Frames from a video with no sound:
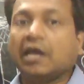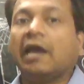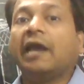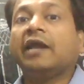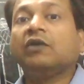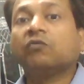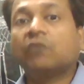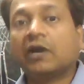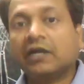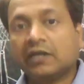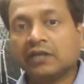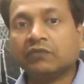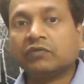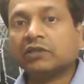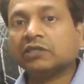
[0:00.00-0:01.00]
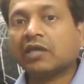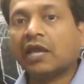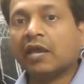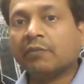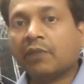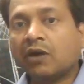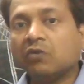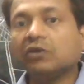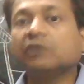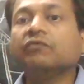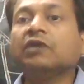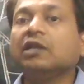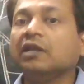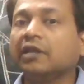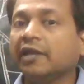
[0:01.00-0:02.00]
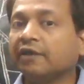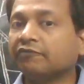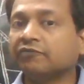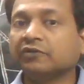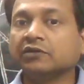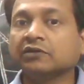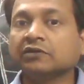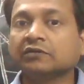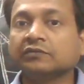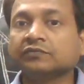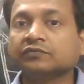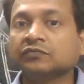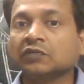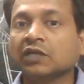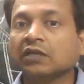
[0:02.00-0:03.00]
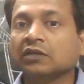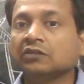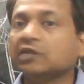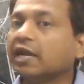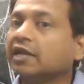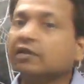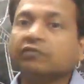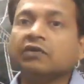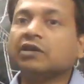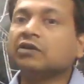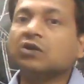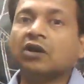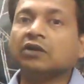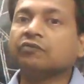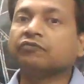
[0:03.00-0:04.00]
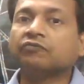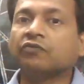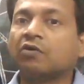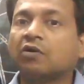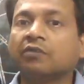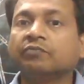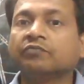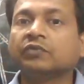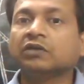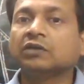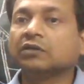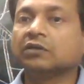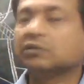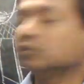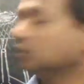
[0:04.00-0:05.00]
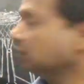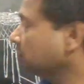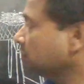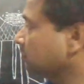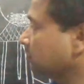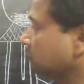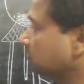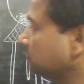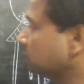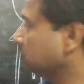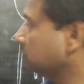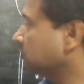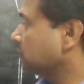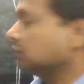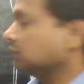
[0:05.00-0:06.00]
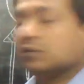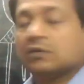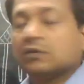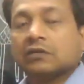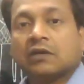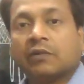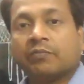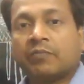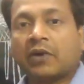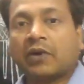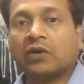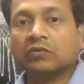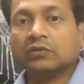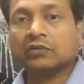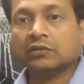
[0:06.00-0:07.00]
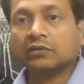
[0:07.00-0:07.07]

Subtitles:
And whatever the amount will left, that will not form the compound.